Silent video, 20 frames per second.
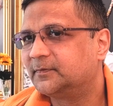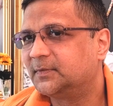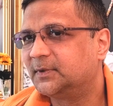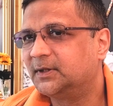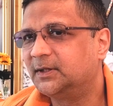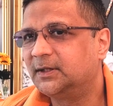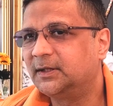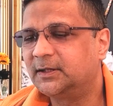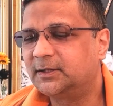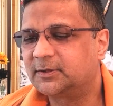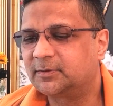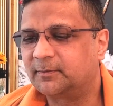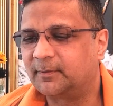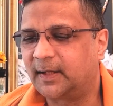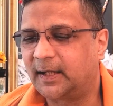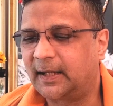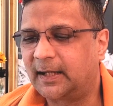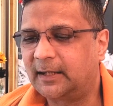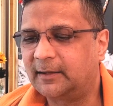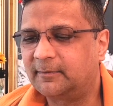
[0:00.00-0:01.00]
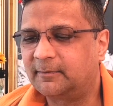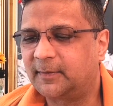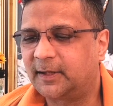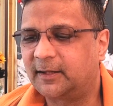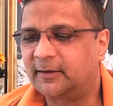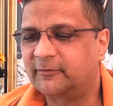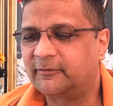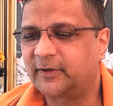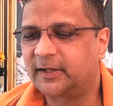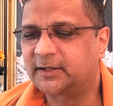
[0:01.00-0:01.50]
Each man
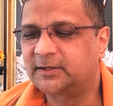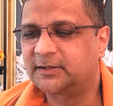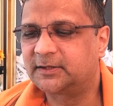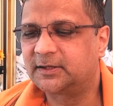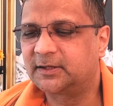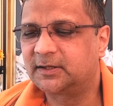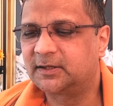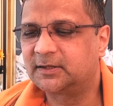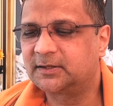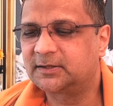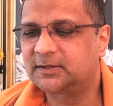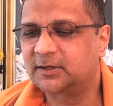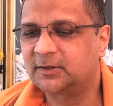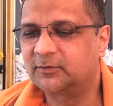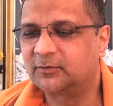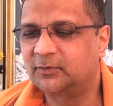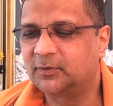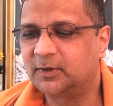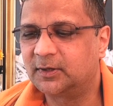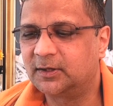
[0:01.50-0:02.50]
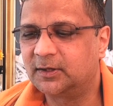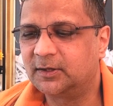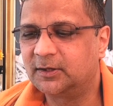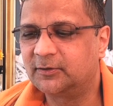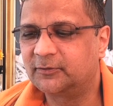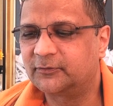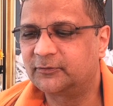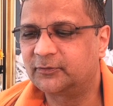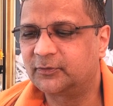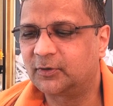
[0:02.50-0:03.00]
manufactures a
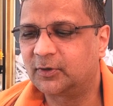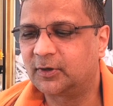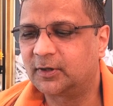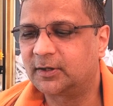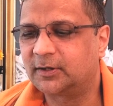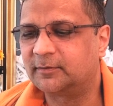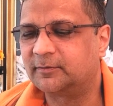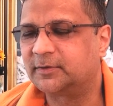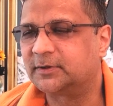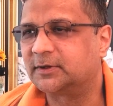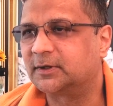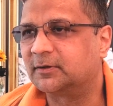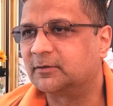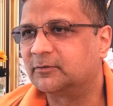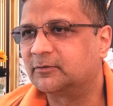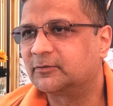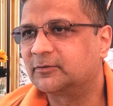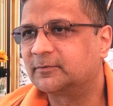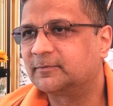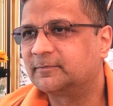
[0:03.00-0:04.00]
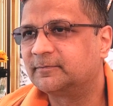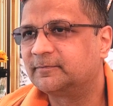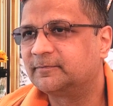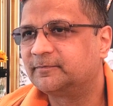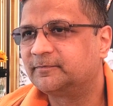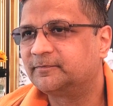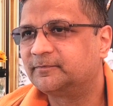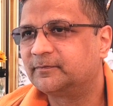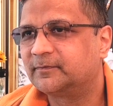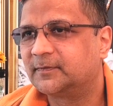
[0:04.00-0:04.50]
world for himself.
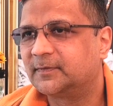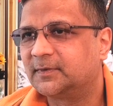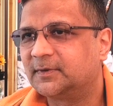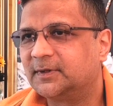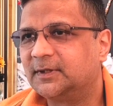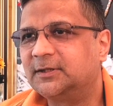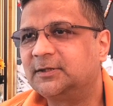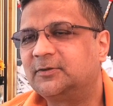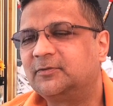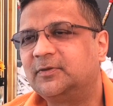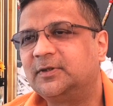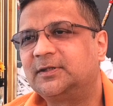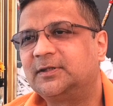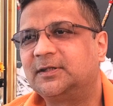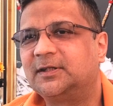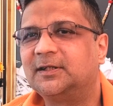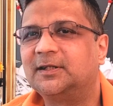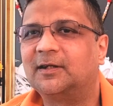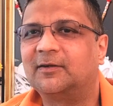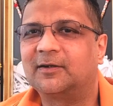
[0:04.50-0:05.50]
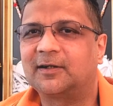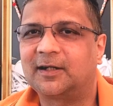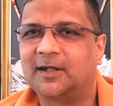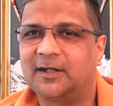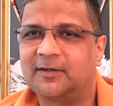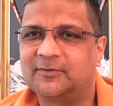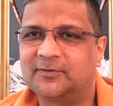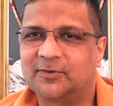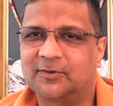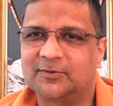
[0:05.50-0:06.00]
This we see in our
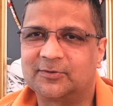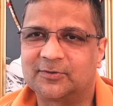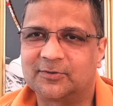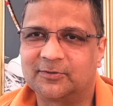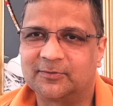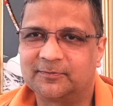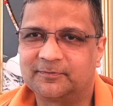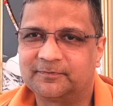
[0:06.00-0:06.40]
lives also.